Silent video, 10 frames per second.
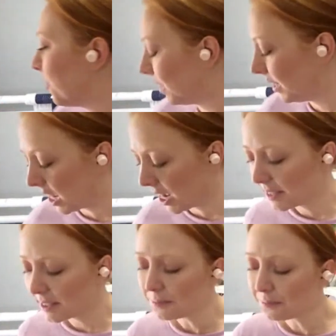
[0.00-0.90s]
Really
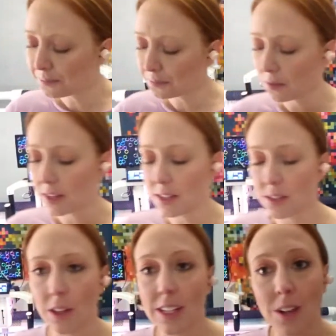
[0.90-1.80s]
nice.
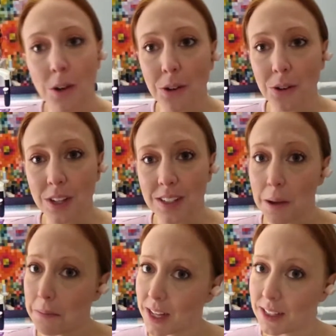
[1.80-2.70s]
So let's go through these
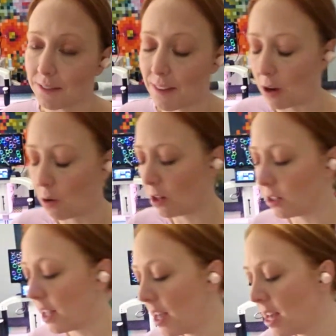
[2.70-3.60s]
amazing fat
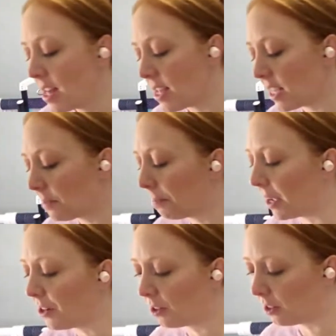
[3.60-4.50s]
quarters. This
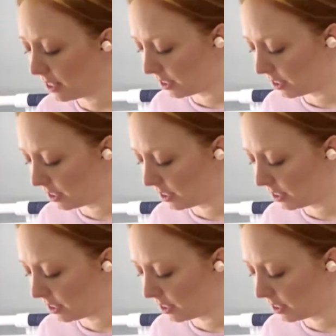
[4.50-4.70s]
bundle